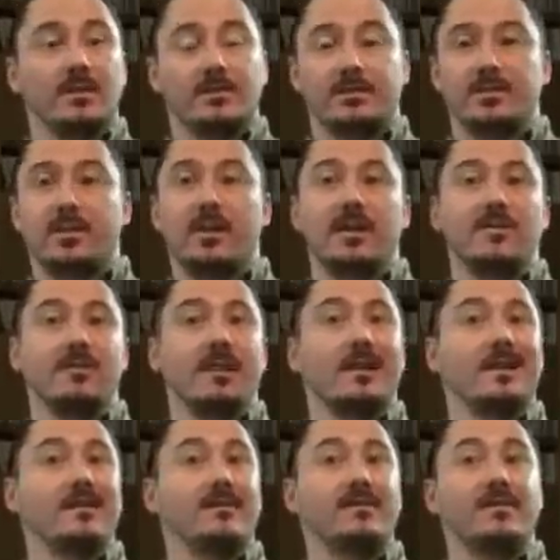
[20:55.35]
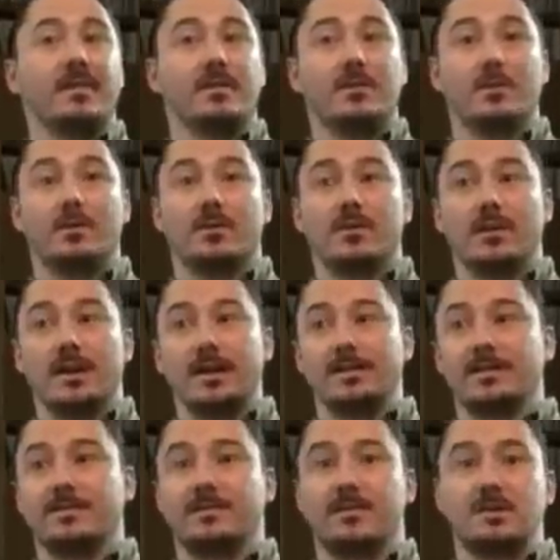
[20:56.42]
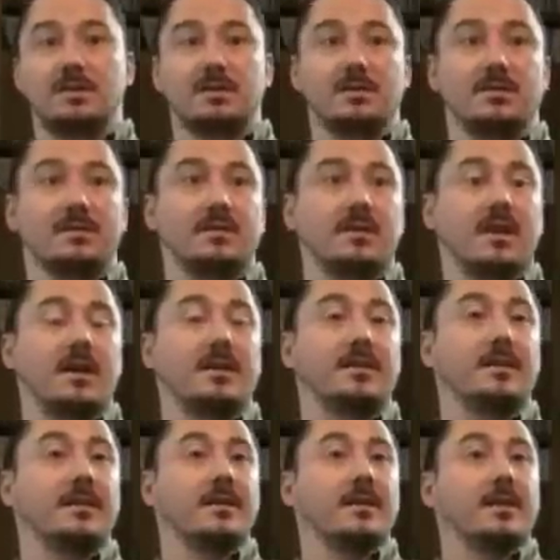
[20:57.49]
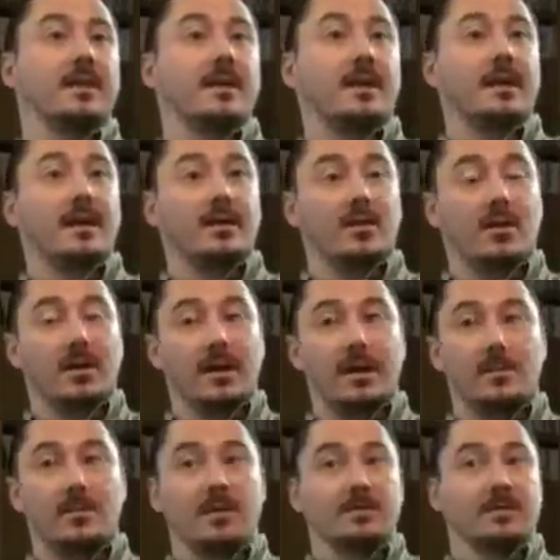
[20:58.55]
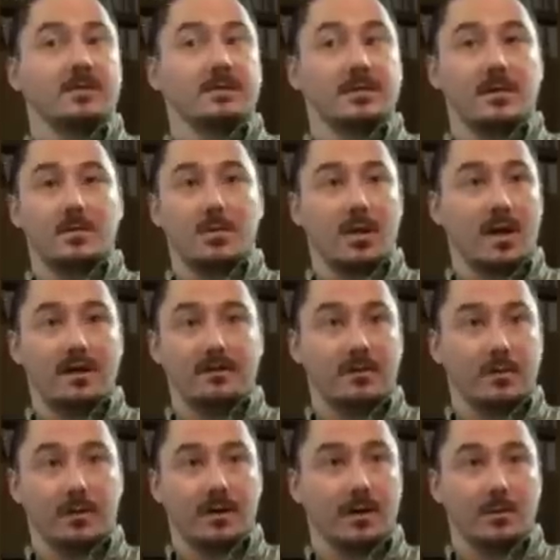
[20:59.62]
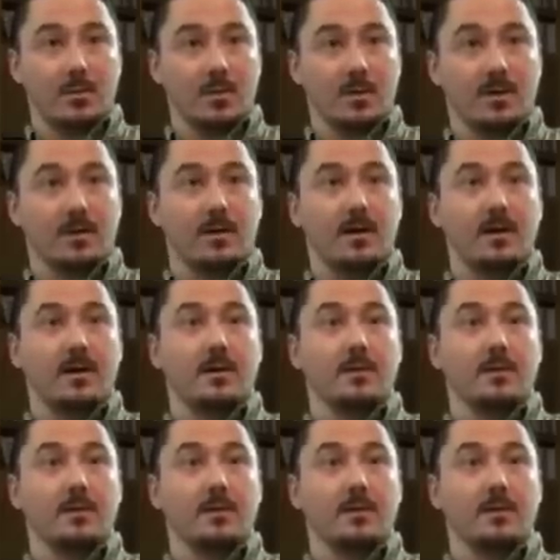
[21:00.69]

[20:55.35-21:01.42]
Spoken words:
There's not even any federal grants, funds that a lot of ambulance can apply for anymore.